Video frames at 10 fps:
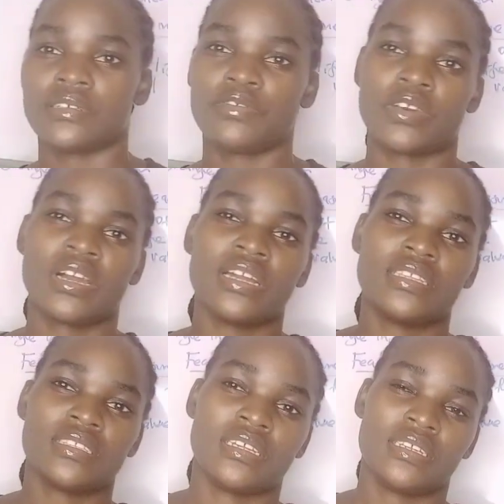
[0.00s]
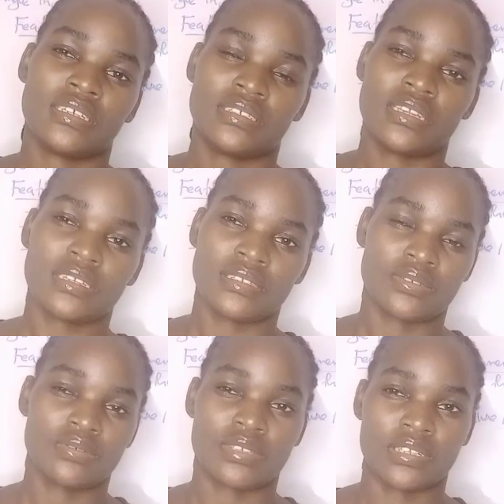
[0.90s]
If a car gets an accident,
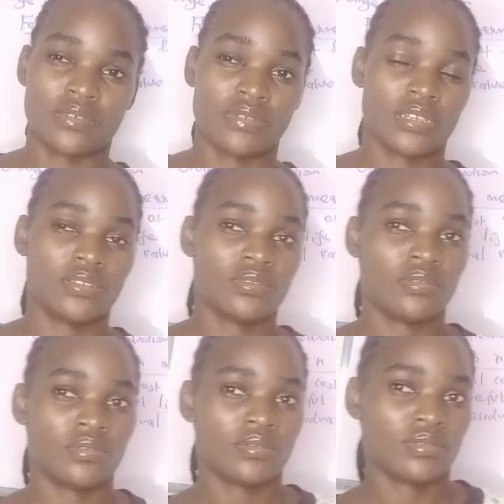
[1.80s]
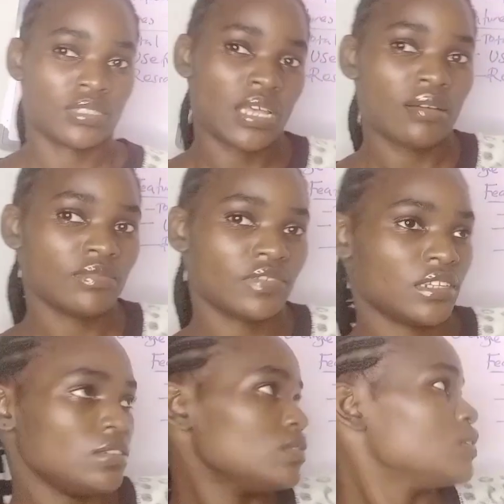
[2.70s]
it loses value, some
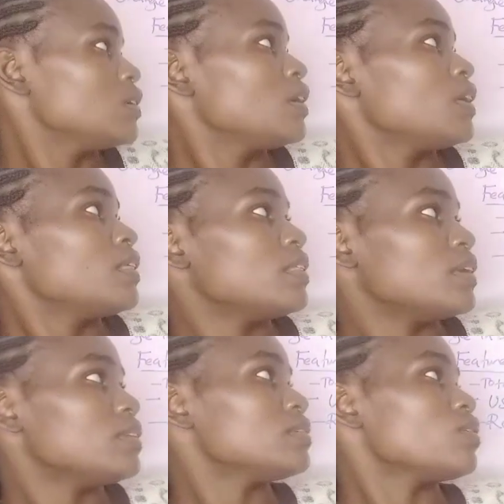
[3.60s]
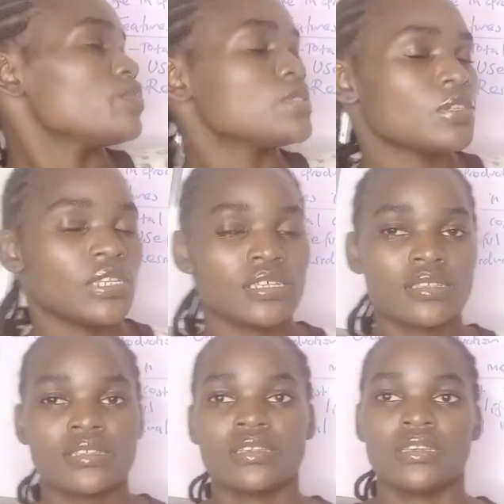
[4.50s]
value. Then
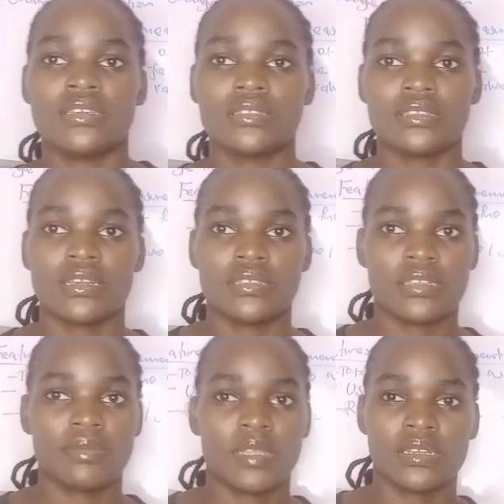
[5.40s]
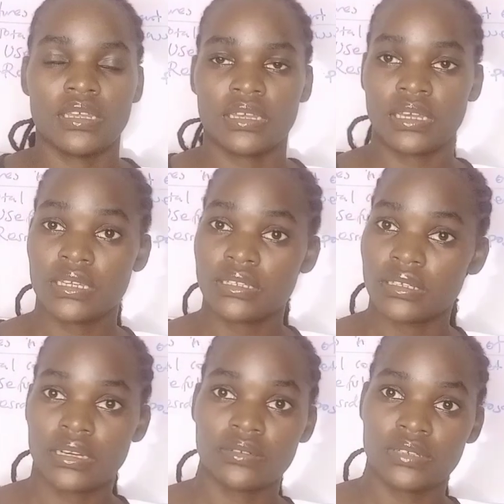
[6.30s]
obsolescence, it's something like
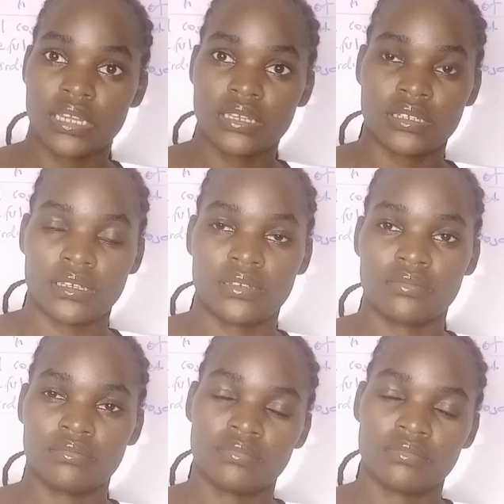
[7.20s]
getting outdated.